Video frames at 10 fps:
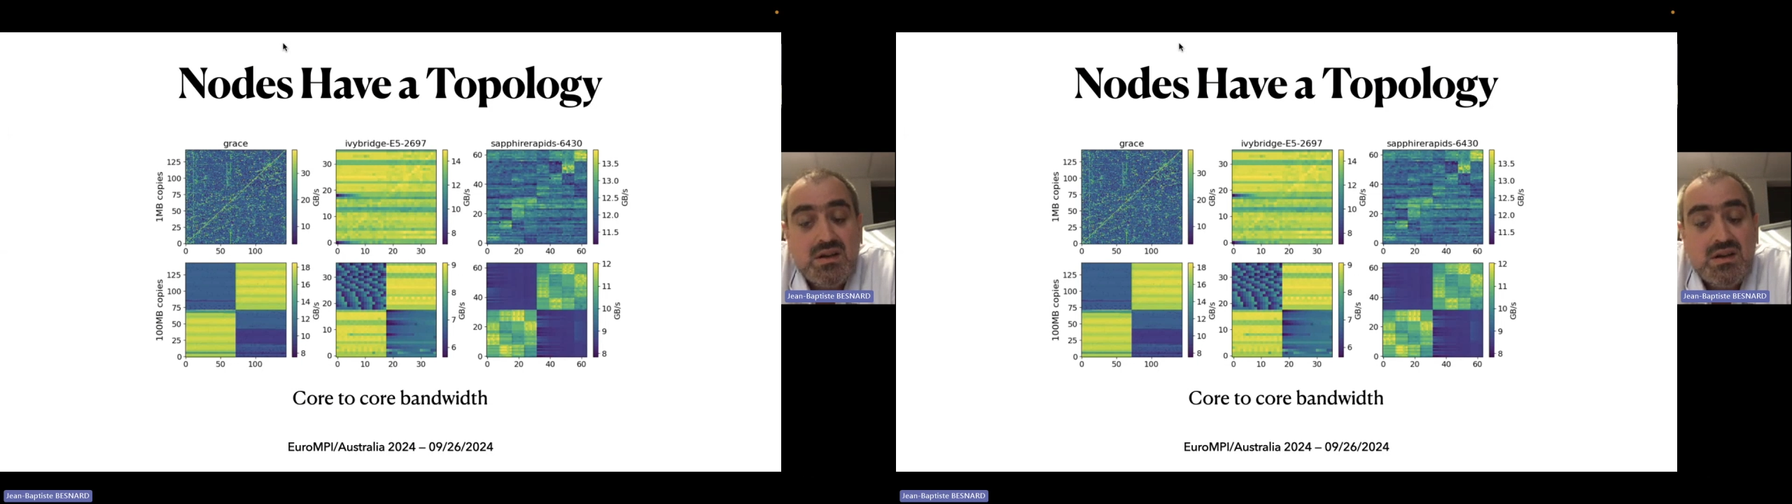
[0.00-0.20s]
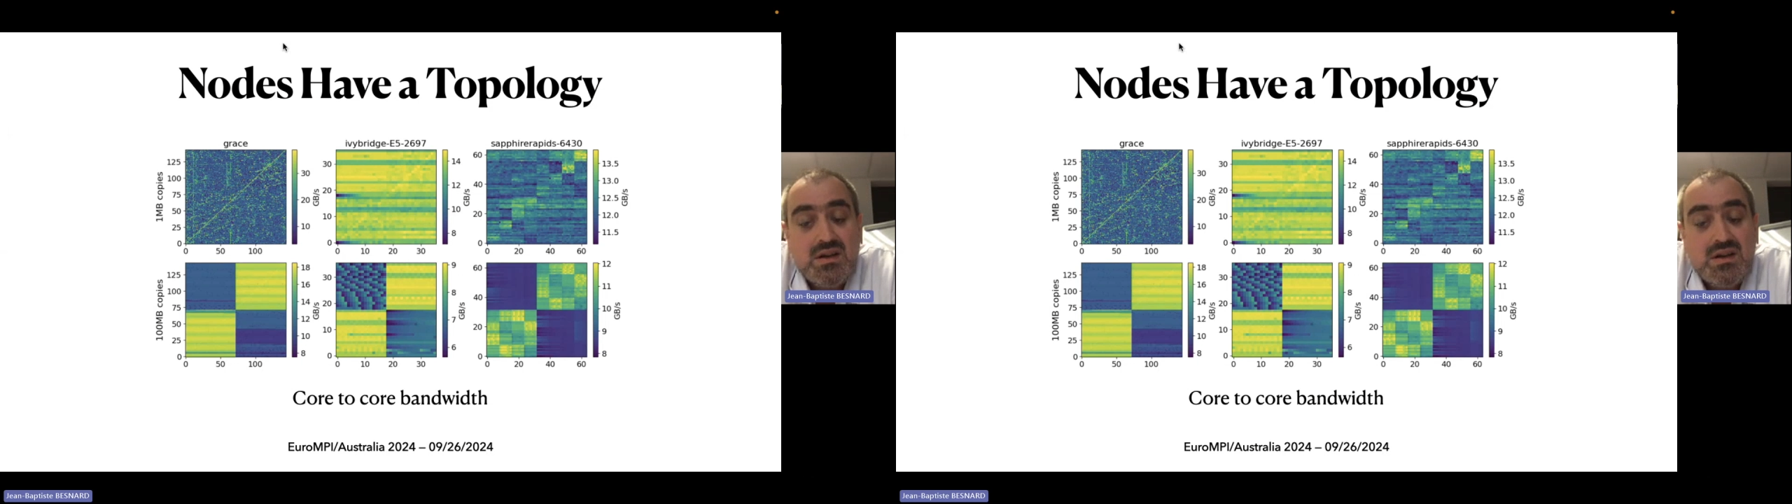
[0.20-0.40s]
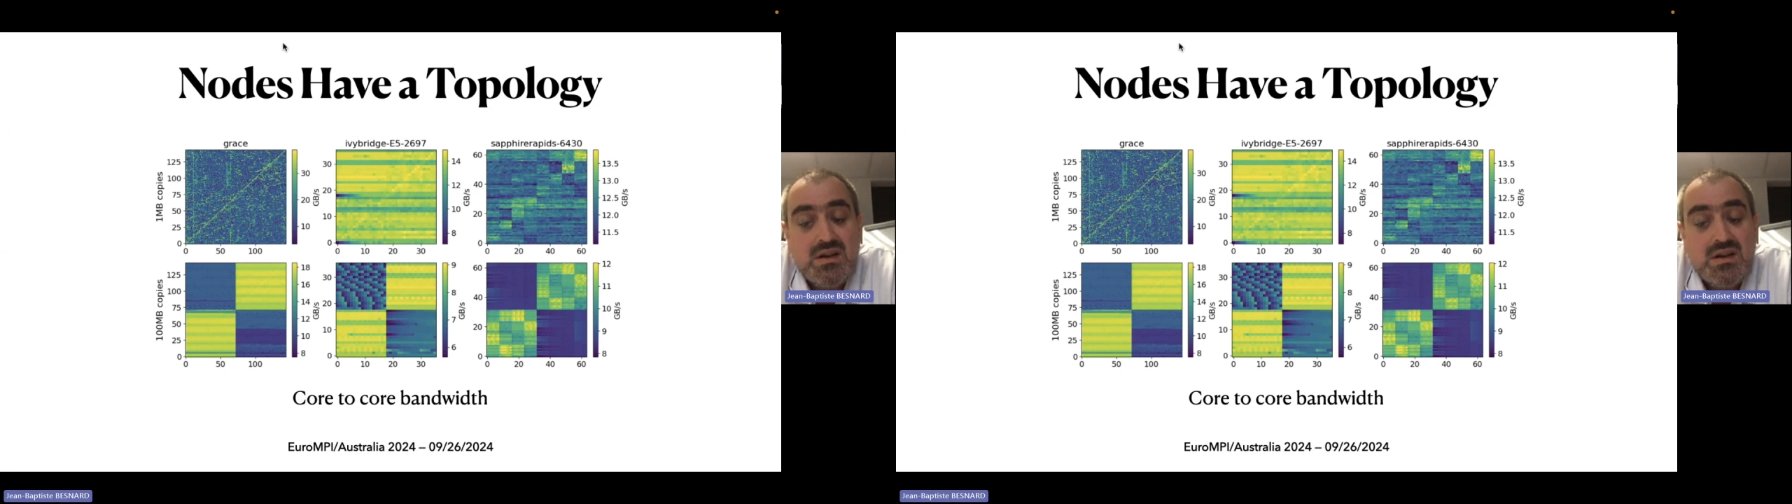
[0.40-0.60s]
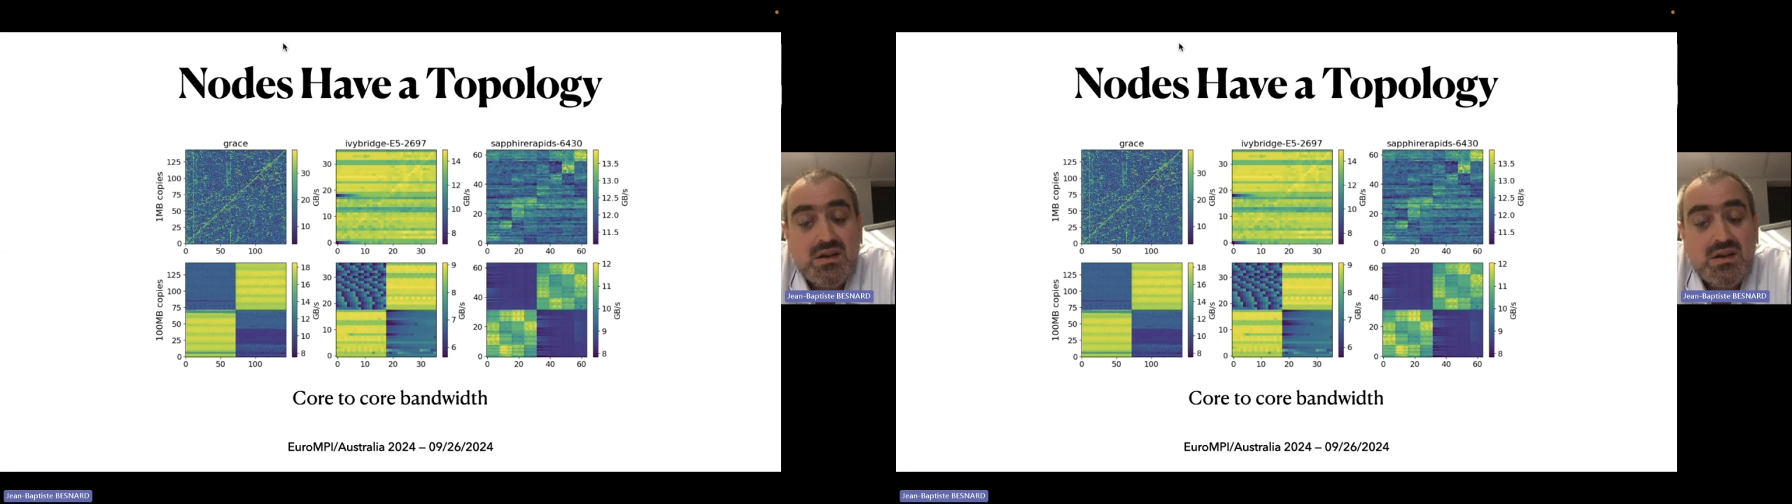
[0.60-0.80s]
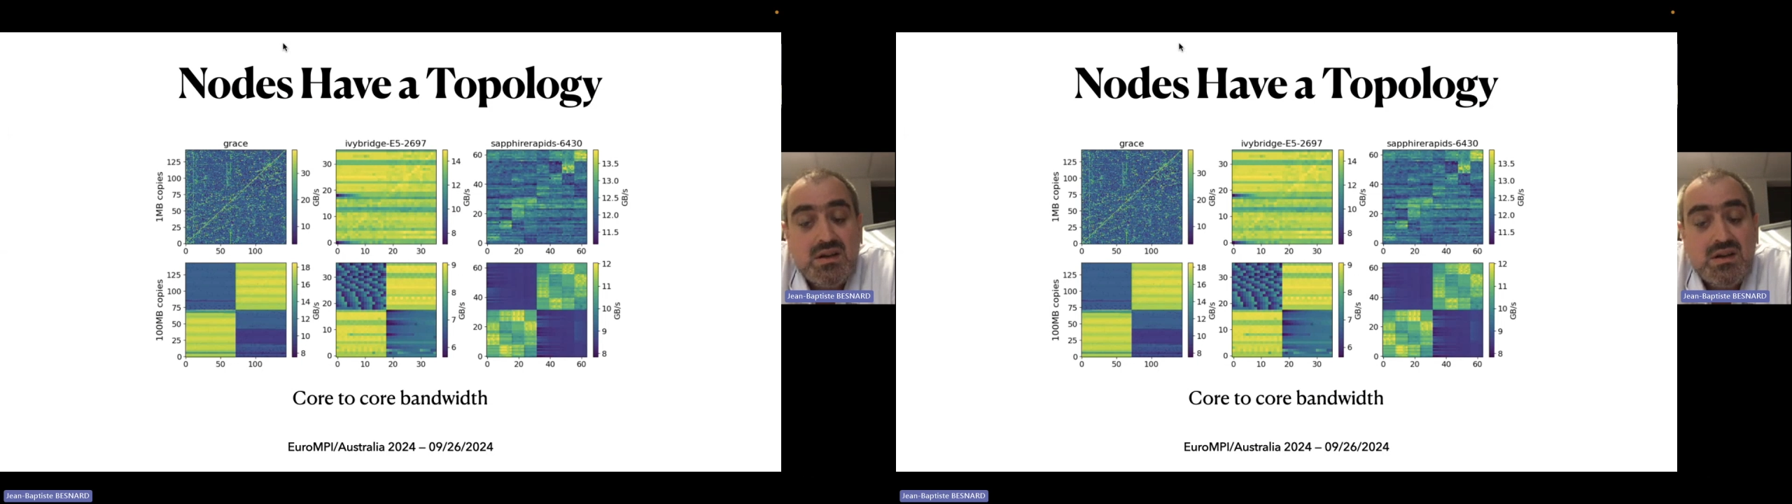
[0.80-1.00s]
and it's not
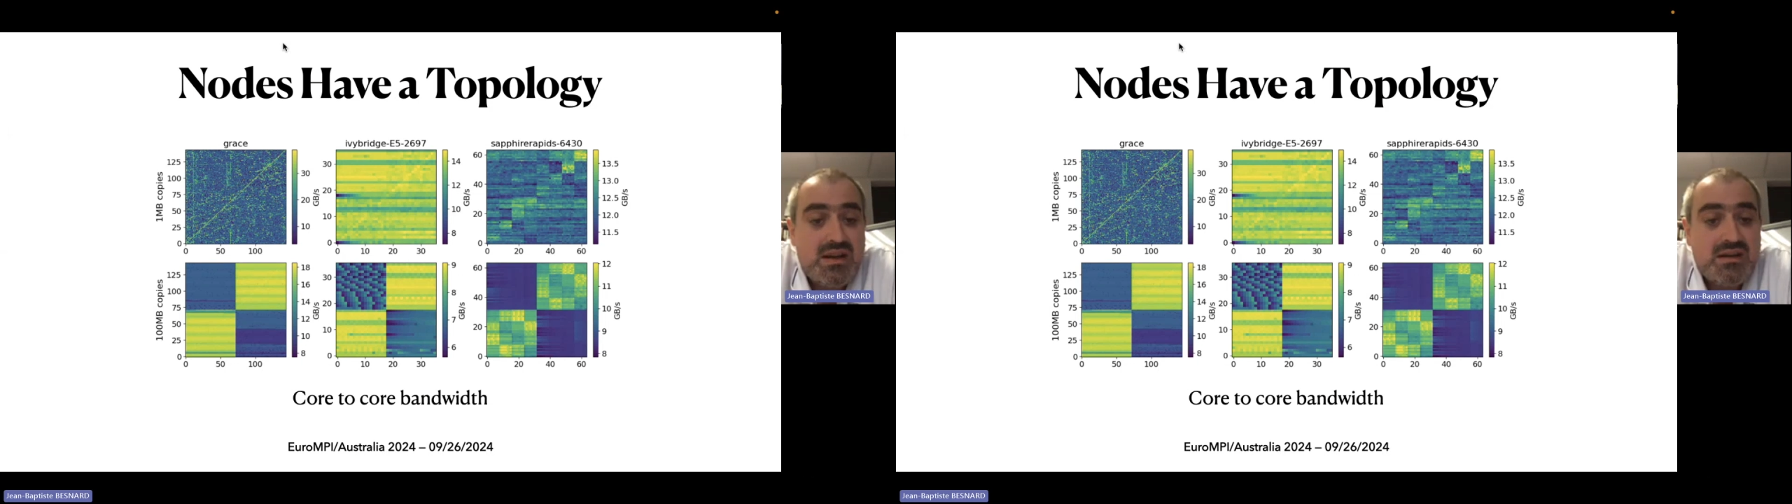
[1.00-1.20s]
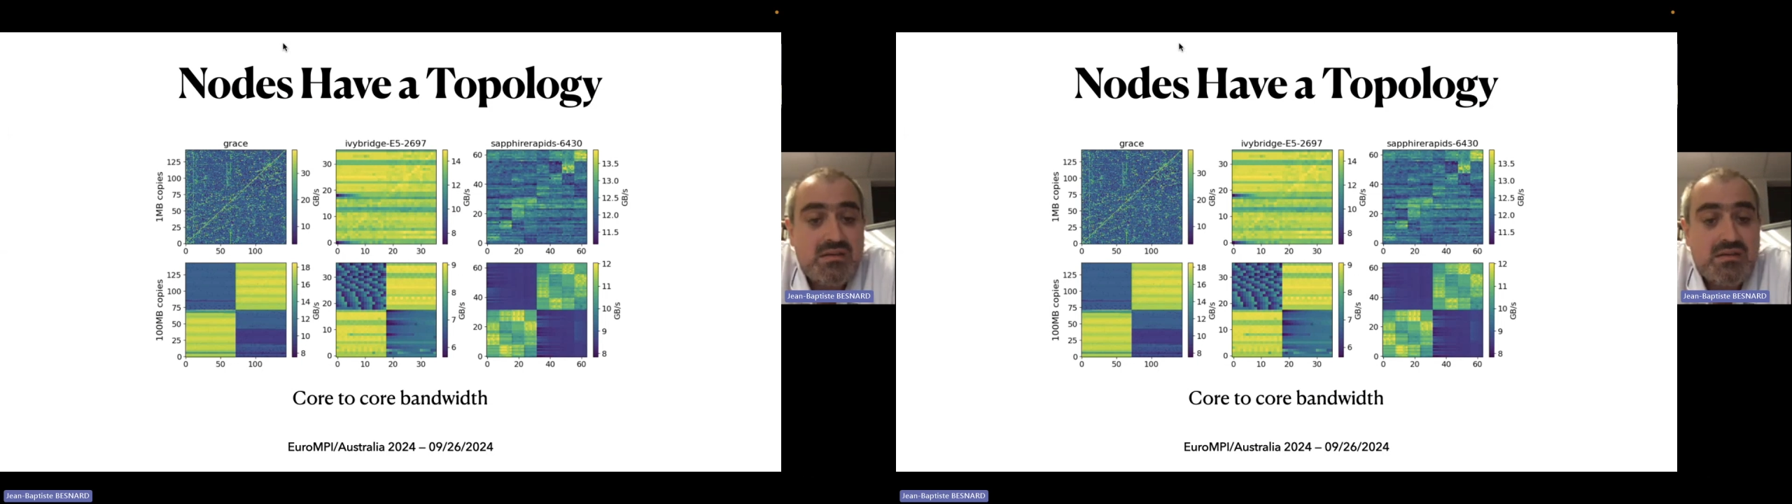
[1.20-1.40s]
changing at